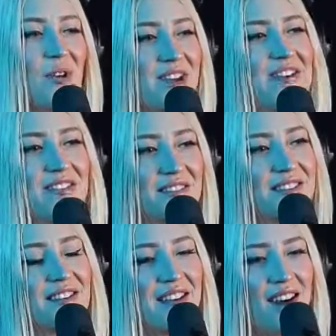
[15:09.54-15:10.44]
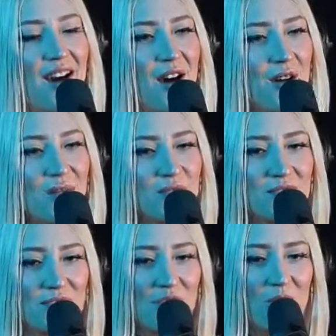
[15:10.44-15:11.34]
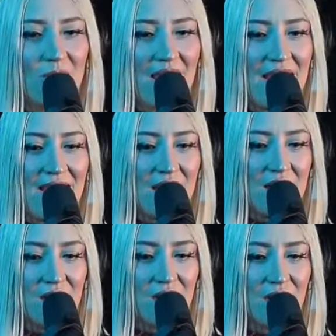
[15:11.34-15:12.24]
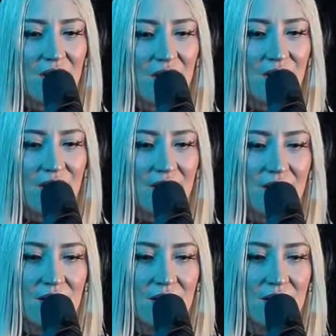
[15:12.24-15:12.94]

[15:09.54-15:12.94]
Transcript: Okay. So I heard